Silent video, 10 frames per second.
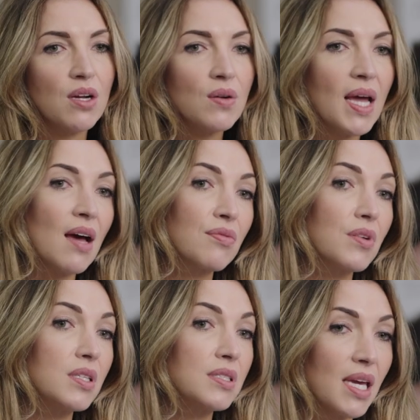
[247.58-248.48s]
don't have
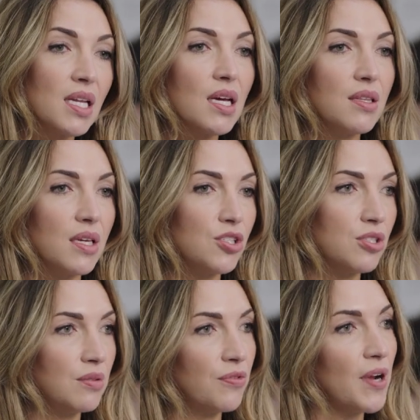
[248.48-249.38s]
data
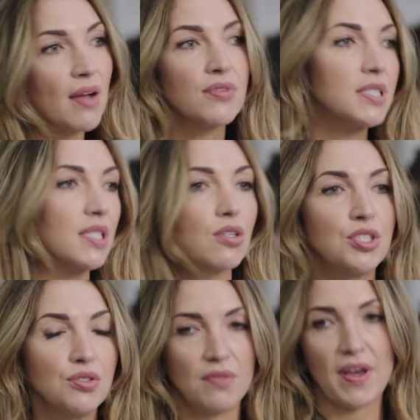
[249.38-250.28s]
that for every single
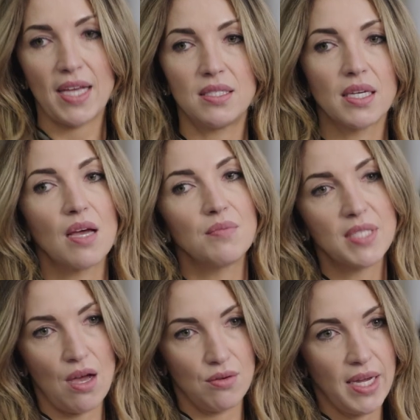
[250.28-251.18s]
new device that comes
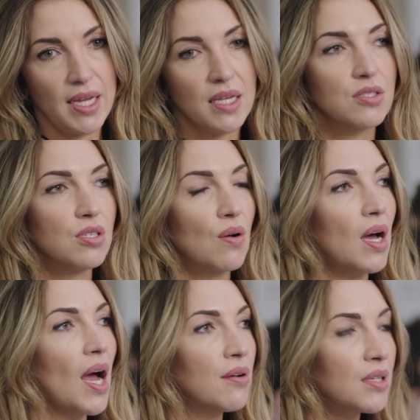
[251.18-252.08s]
out, right? And so
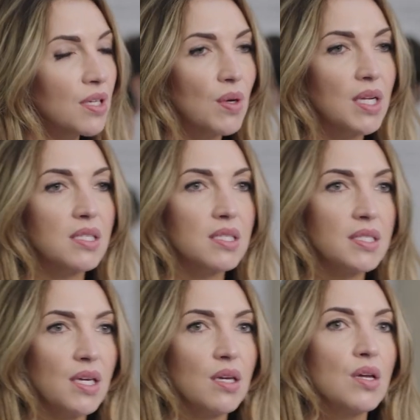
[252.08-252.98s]
I really wanted to
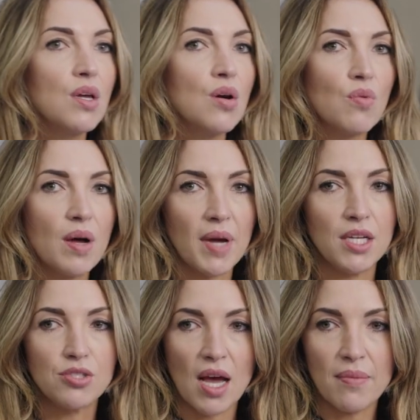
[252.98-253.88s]
see what
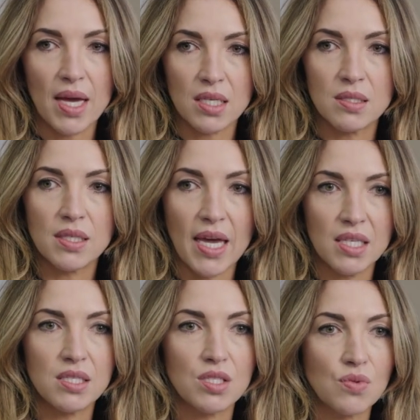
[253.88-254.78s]
my Trabex
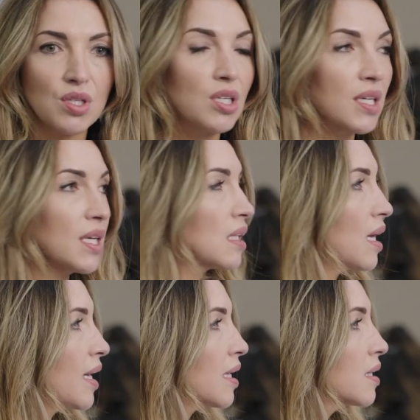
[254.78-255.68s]
cases were looking
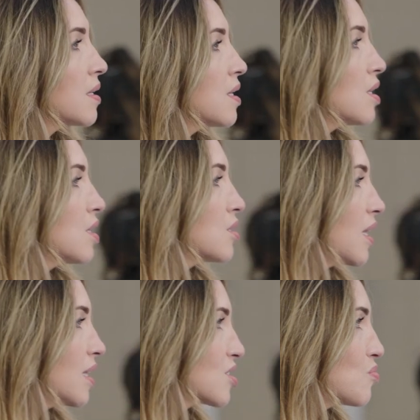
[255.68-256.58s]
like. So
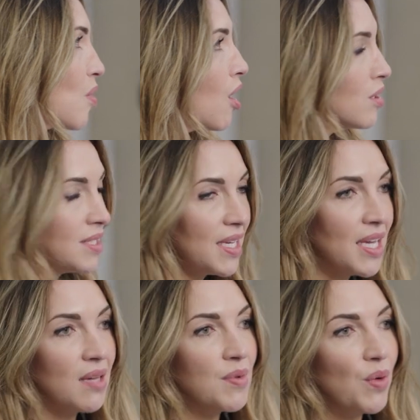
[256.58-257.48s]
at a small
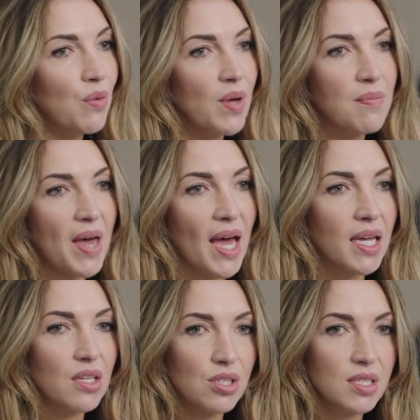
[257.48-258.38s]
team, and we went
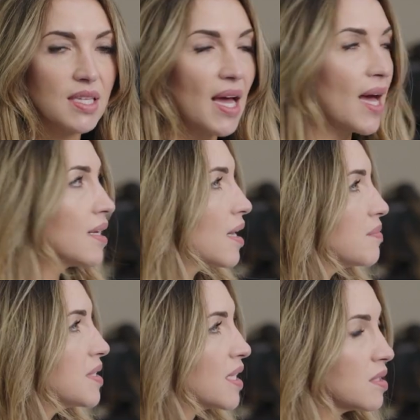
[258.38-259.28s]
back and looked
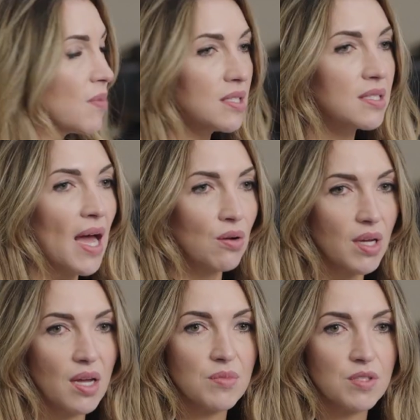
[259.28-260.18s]
at 6 months
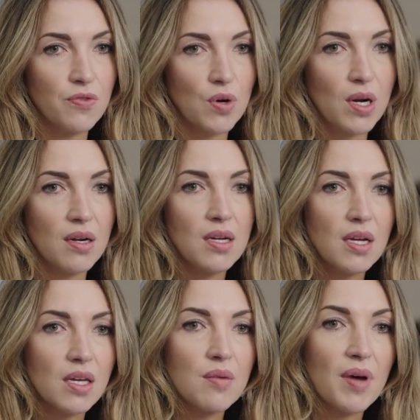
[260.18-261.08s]
outcomes for
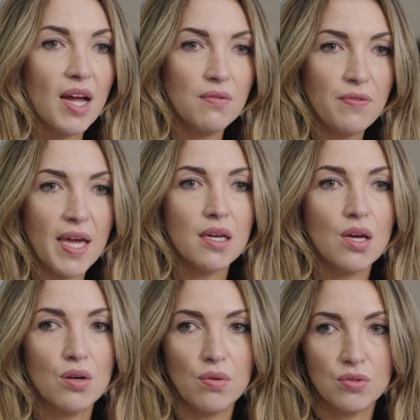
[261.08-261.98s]
combined
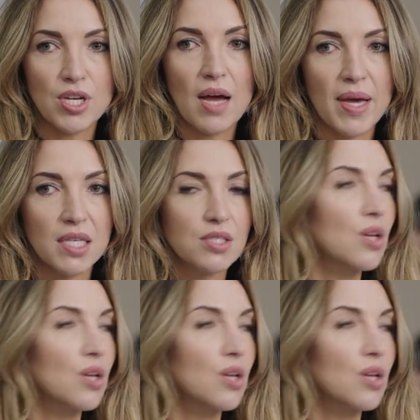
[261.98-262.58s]
phaco Trabex